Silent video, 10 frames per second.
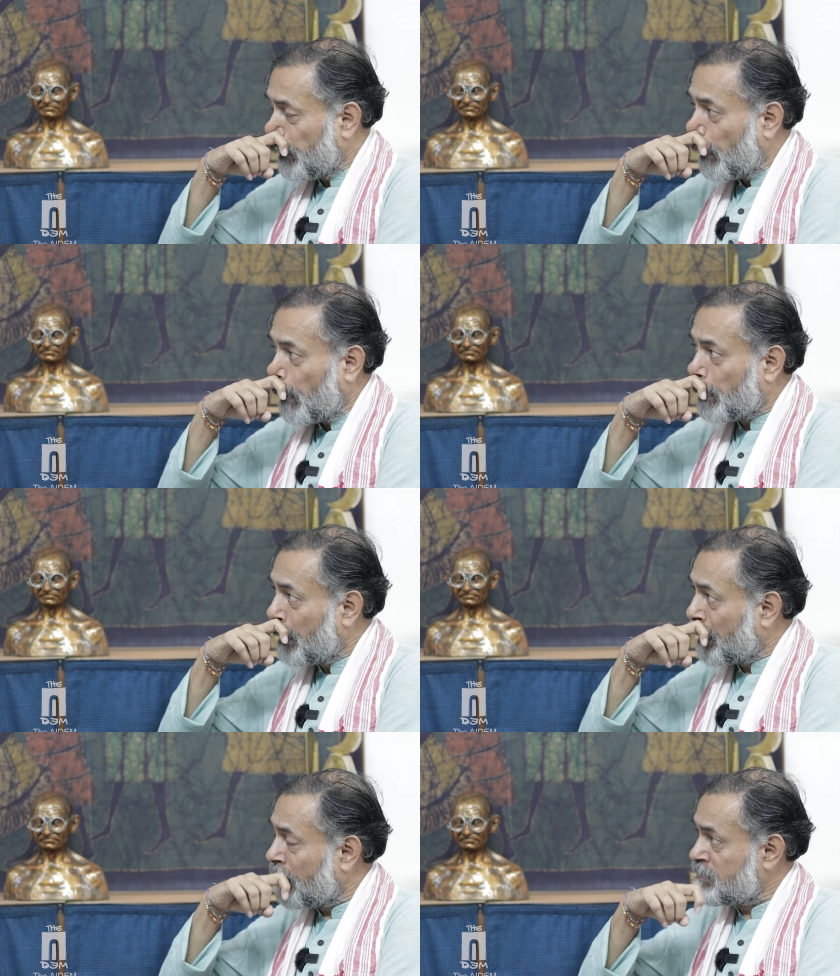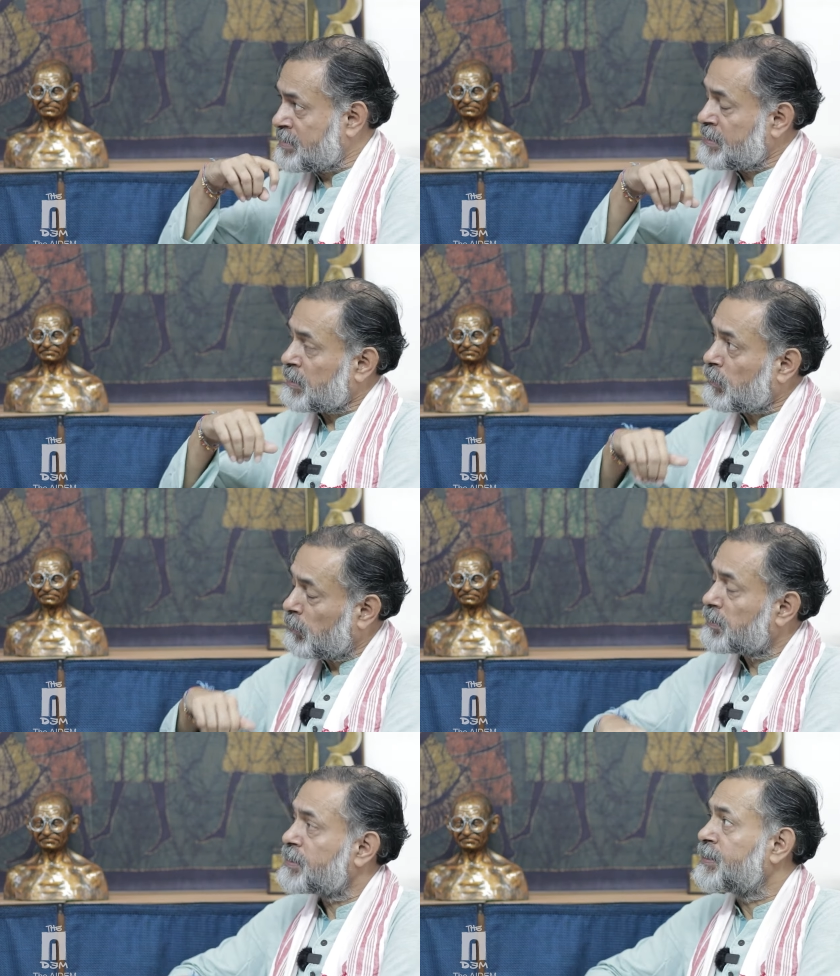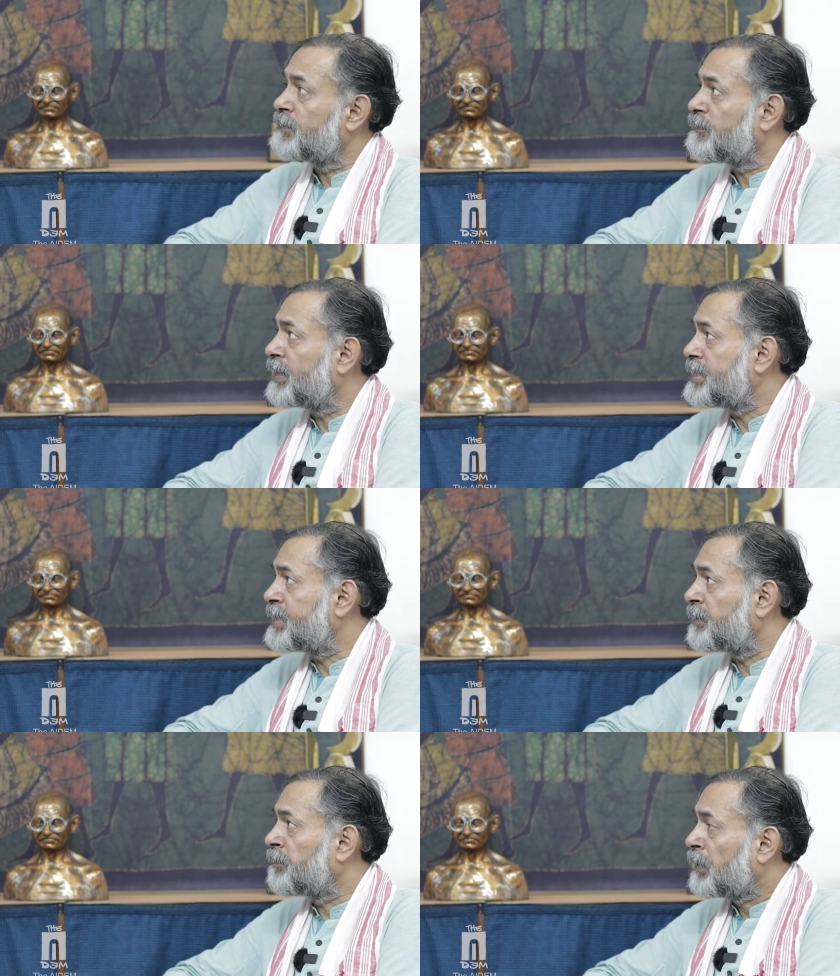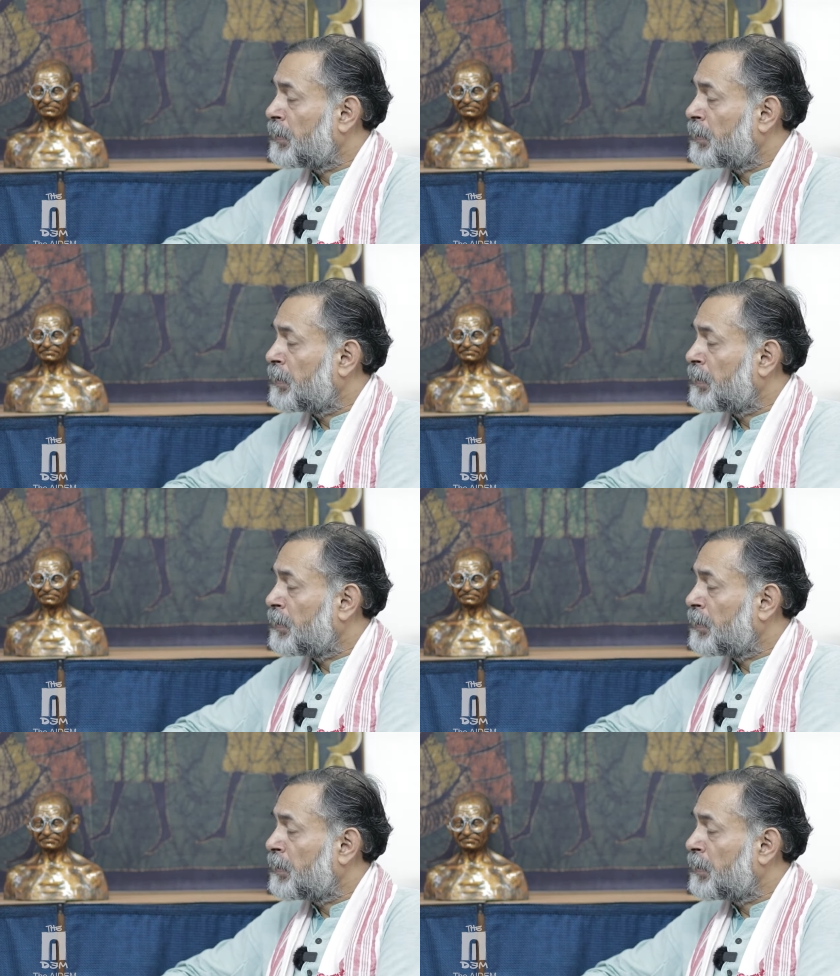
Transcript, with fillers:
Speaker 1: no longer counts as a Congress infighting.